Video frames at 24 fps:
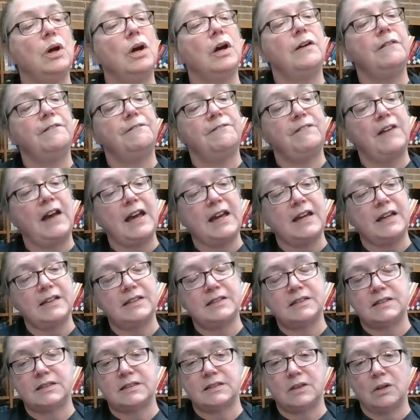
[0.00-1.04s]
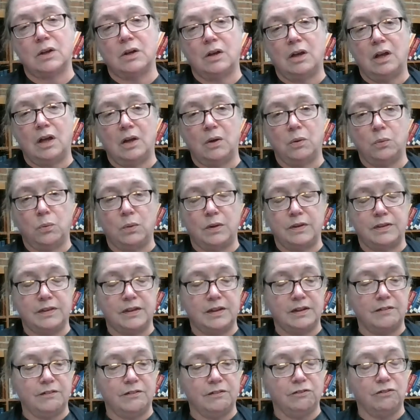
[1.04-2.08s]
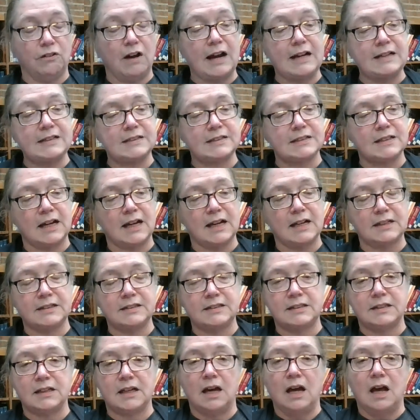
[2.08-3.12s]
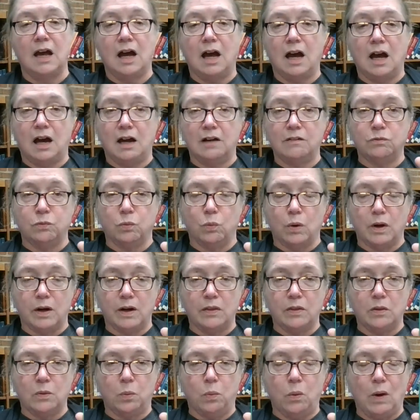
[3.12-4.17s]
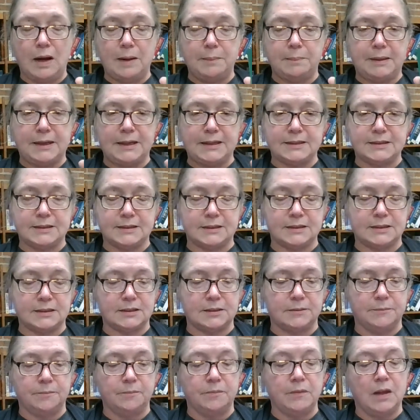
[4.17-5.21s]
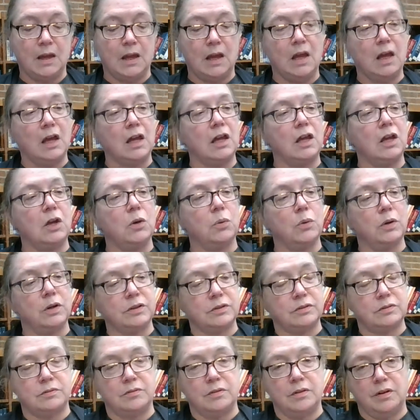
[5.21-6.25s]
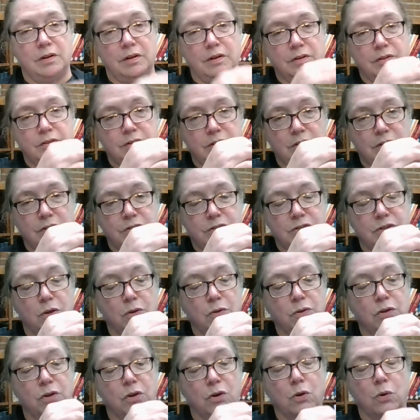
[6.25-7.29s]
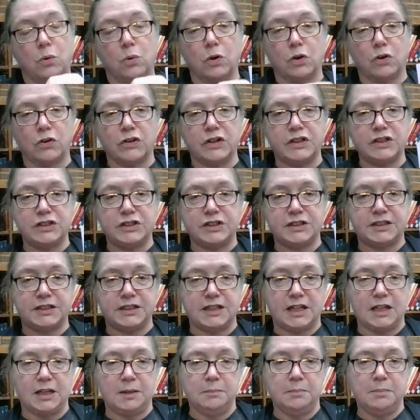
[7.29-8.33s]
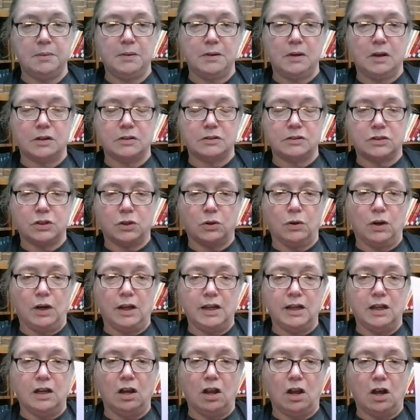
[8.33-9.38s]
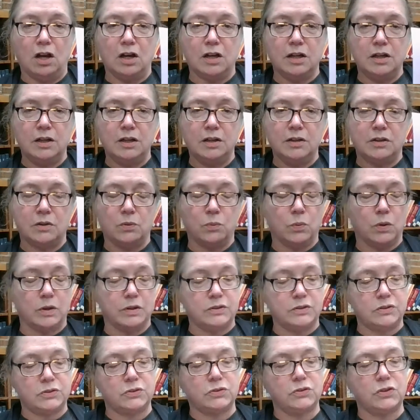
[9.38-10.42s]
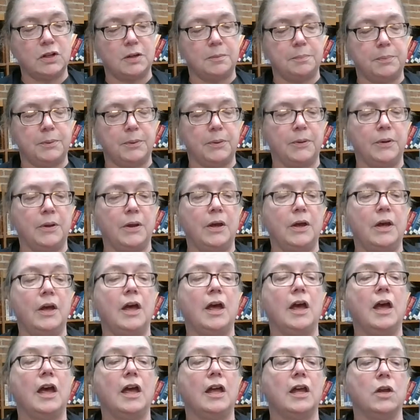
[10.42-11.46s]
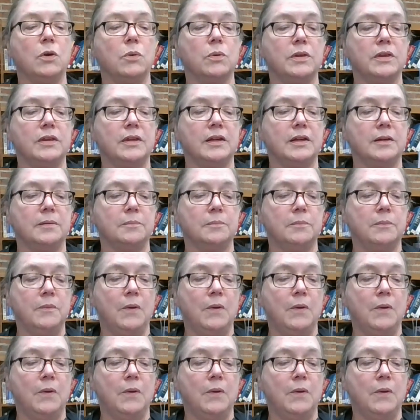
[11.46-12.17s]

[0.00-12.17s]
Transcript: face with the right sides of one of the white pieces. You would sew the 1/4 inch seam totally along the one strip. You would then